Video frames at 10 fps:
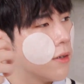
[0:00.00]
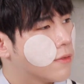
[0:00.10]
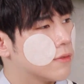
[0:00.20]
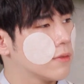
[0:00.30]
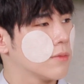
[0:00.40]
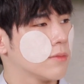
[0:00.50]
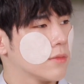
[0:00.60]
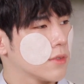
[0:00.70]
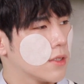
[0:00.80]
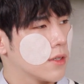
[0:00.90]
Yeah, you can see
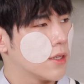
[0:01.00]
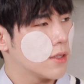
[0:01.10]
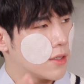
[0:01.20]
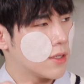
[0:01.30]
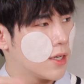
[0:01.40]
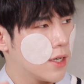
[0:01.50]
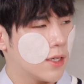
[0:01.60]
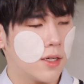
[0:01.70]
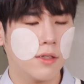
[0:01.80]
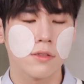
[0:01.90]
like the dents coming up.
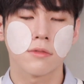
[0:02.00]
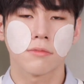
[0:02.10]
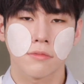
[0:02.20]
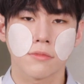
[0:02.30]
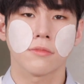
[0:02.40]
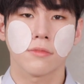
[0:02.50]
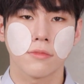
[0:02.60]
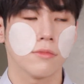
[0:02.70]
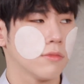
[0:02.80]
Yeah. Especially when you're